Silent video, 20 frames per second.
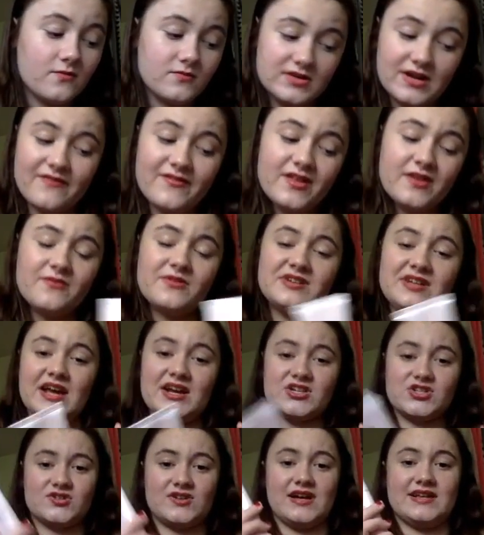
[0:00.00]
definitely
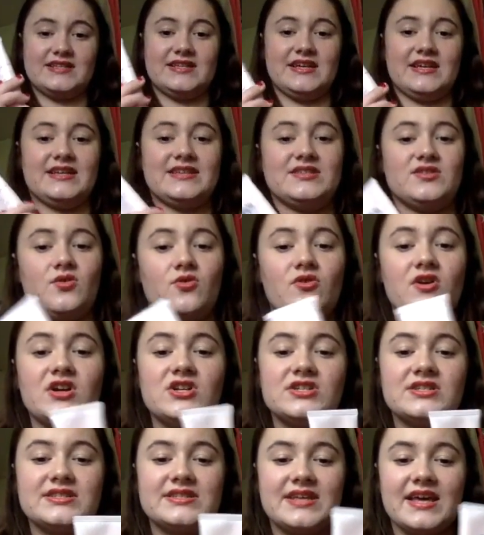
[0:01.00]
retexturizing is the
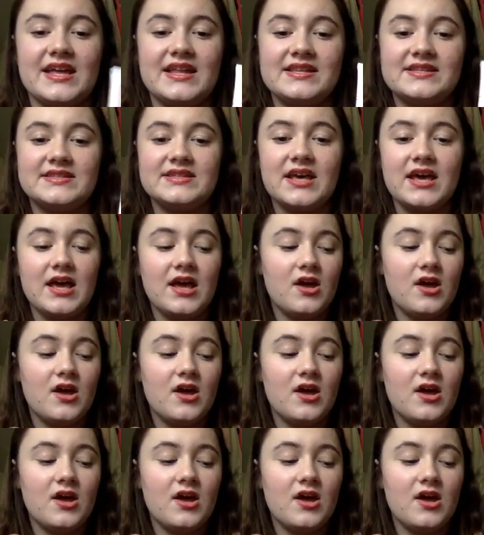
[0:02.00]
Origin Skins